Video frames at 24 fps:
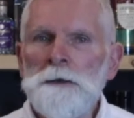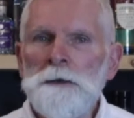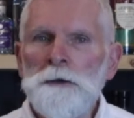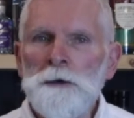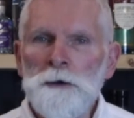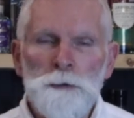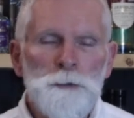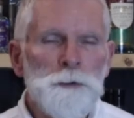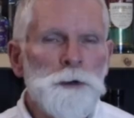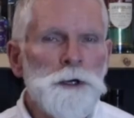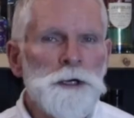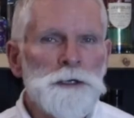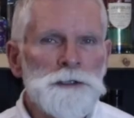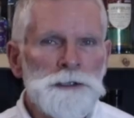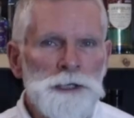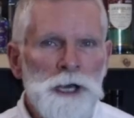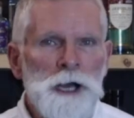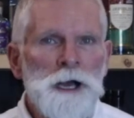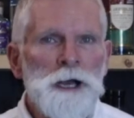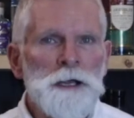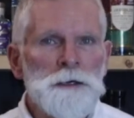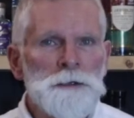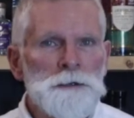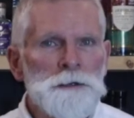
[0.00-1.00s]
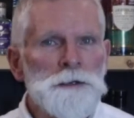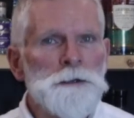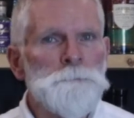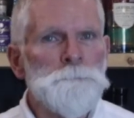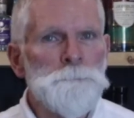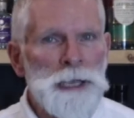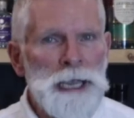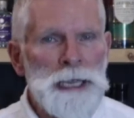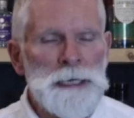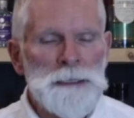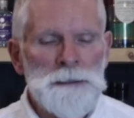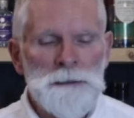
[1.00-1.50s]
who works harder than
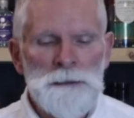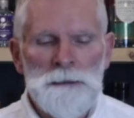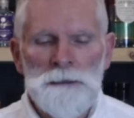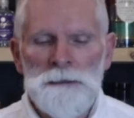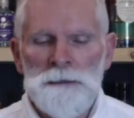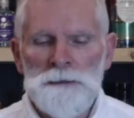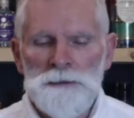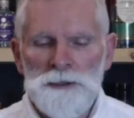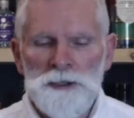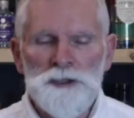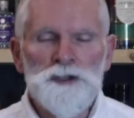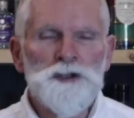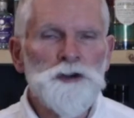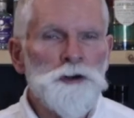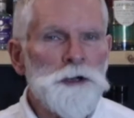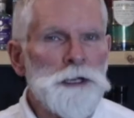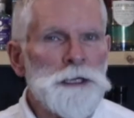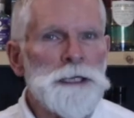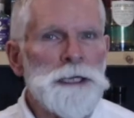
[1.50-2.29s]
Ben to try